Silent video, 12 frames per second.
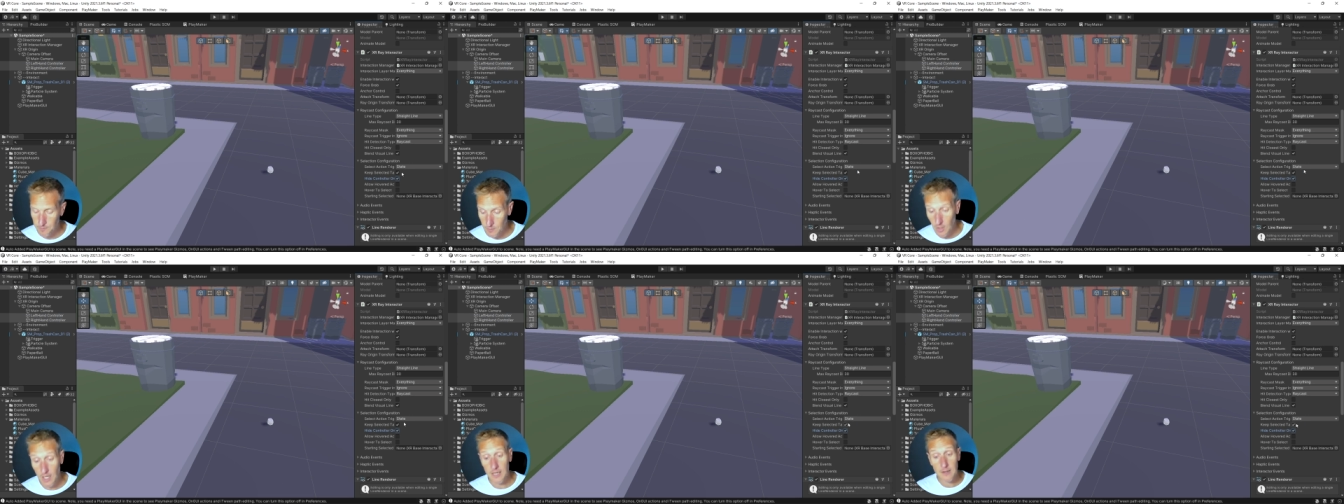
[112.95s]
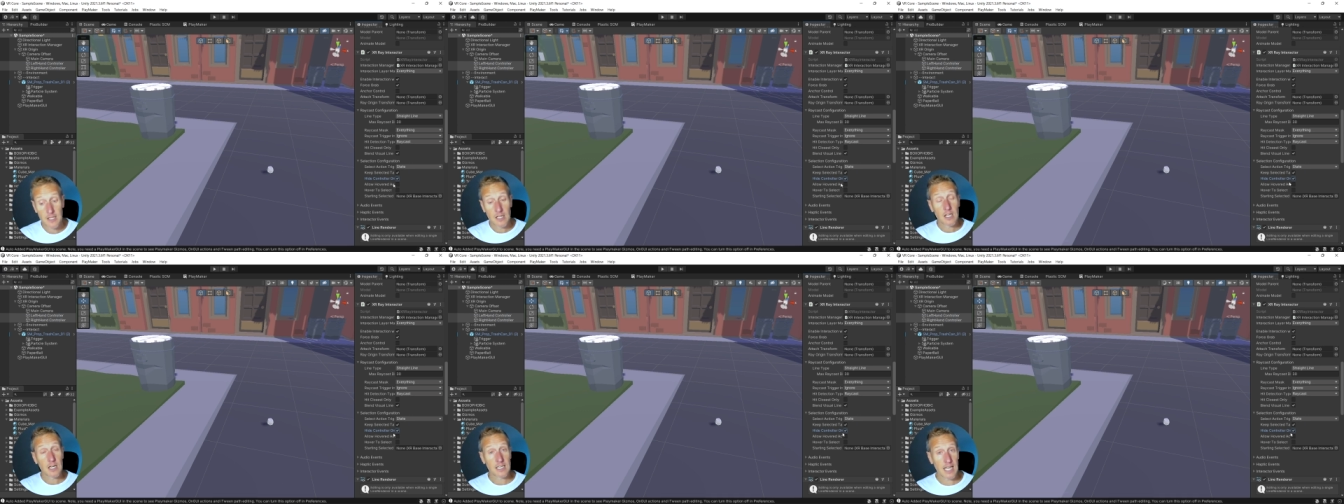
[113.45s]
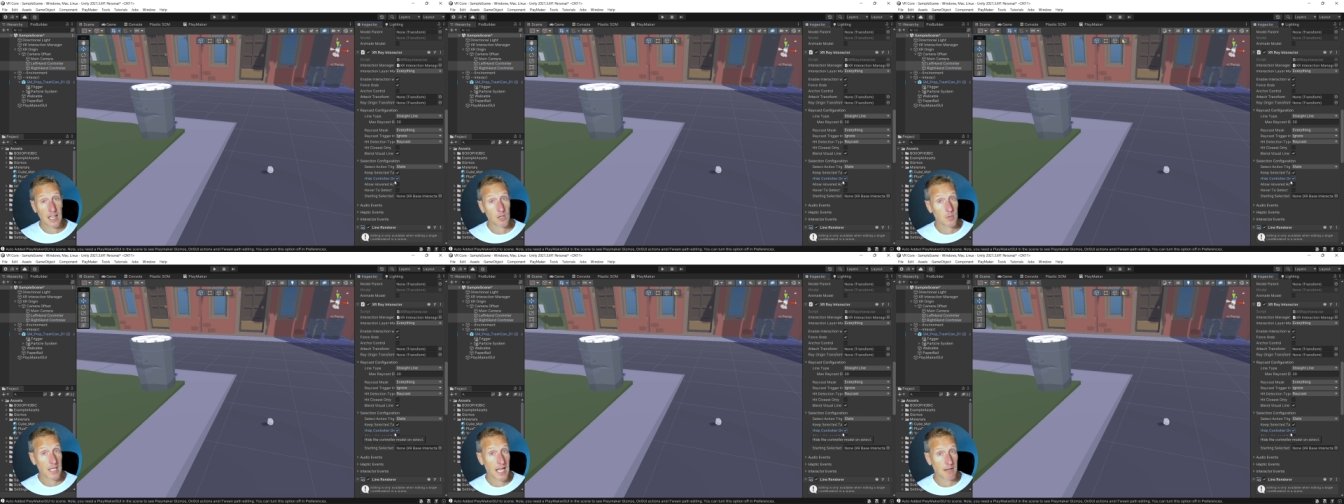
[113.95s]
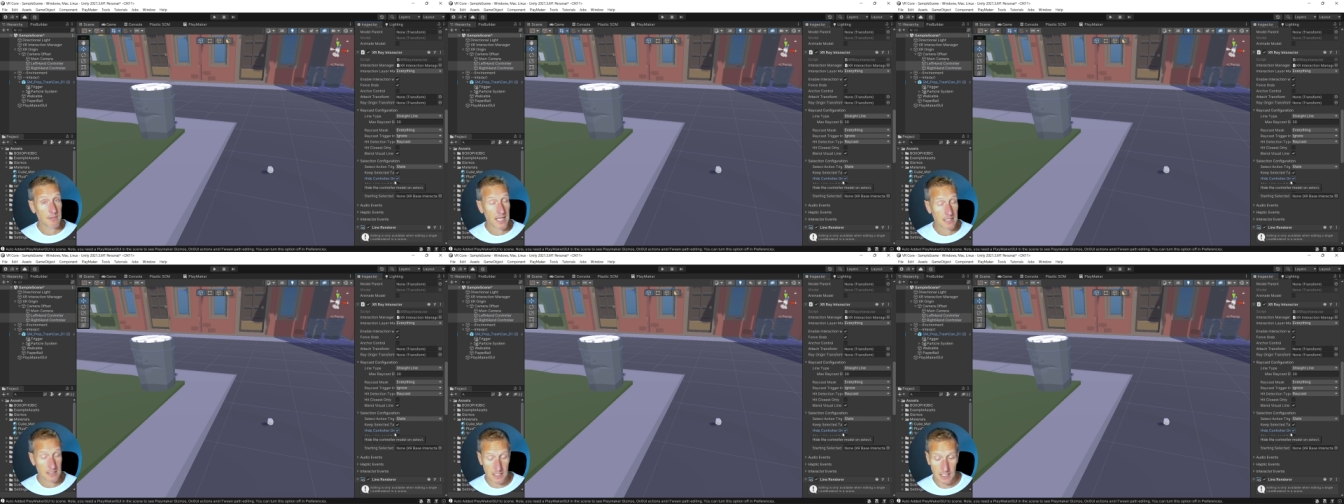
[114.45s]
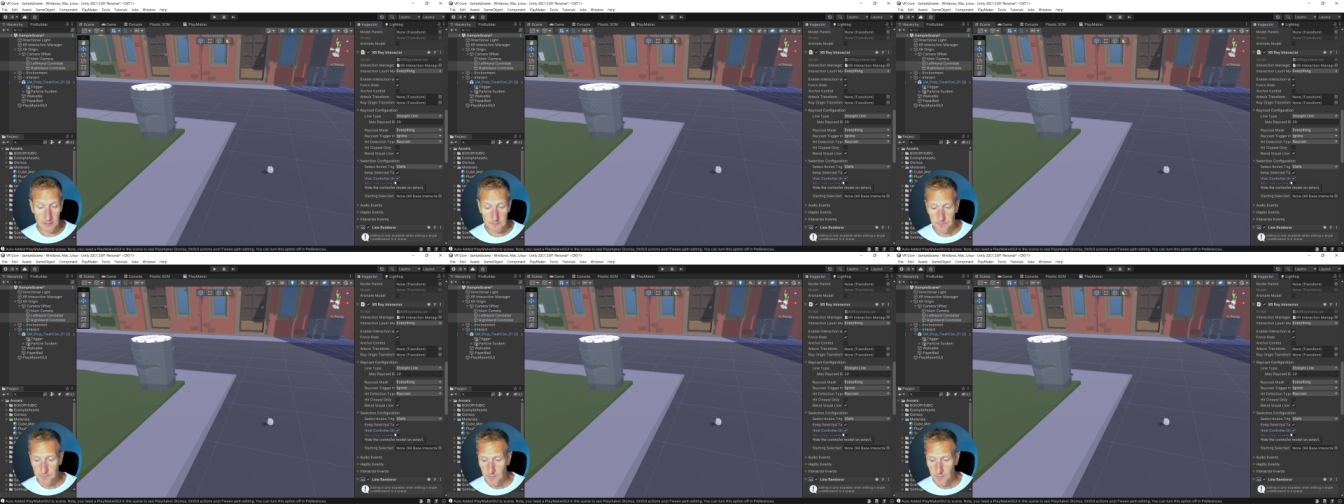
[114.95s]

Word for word: All right, now that we have that done,